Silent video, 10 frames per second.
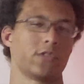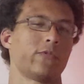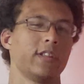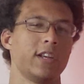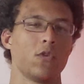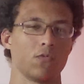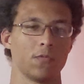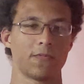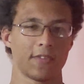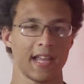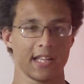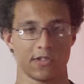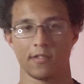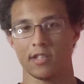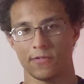there's really no room for that,
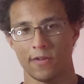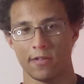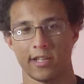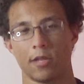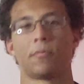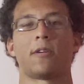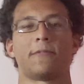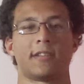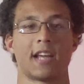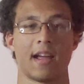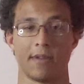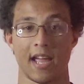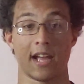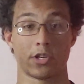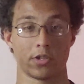so this felt like the perfect time to
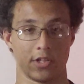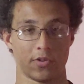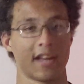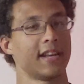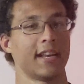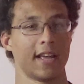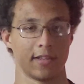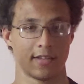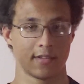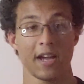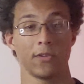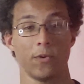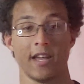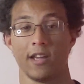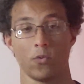actually try to nail it. By the
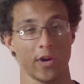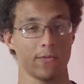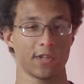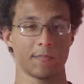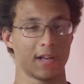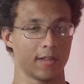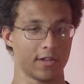way, Wait, Where's My